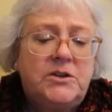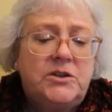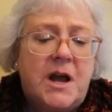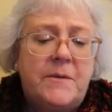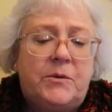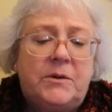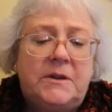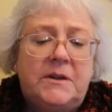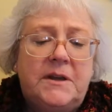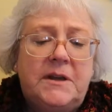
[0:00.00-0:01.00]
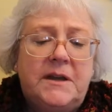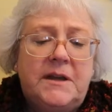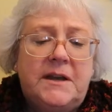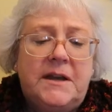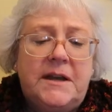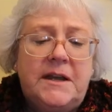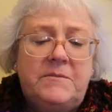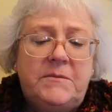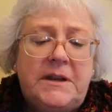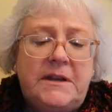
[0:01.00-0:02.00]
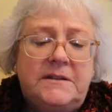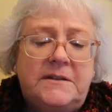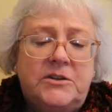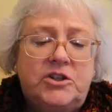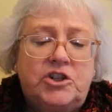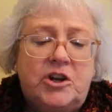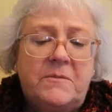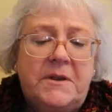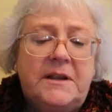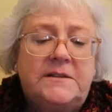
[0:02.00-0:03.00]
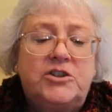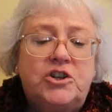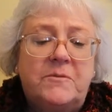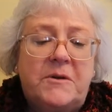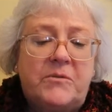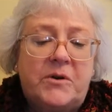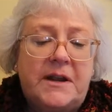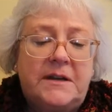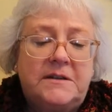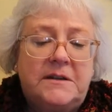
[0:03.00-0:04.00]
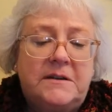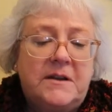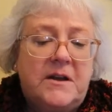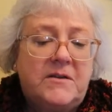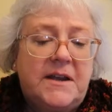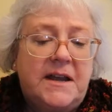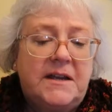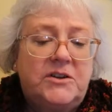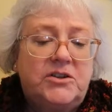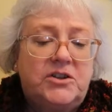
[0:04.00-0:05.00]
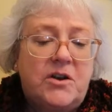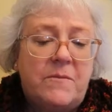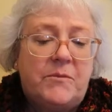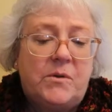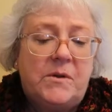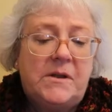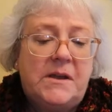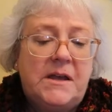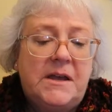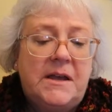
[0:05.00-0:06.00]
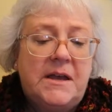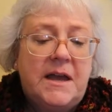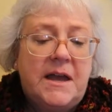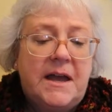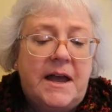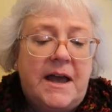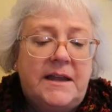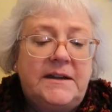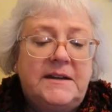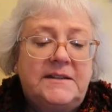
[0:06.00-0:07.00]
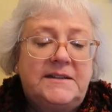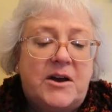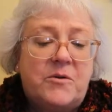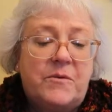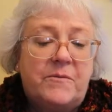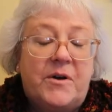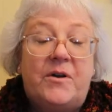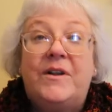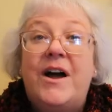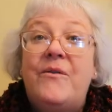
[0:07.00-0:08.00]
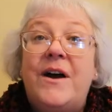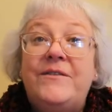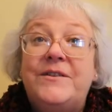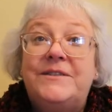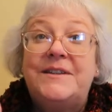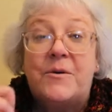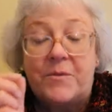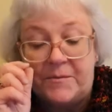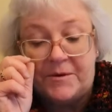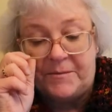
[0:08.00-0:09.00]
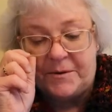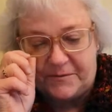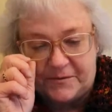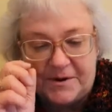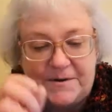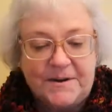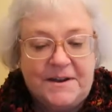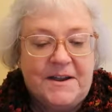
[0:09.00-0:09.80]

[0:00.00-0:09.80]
Schoppel. It means German, it's a German brand. Okay, Schoppel. And it is Zauberball. Oh, I've used Zauberball before.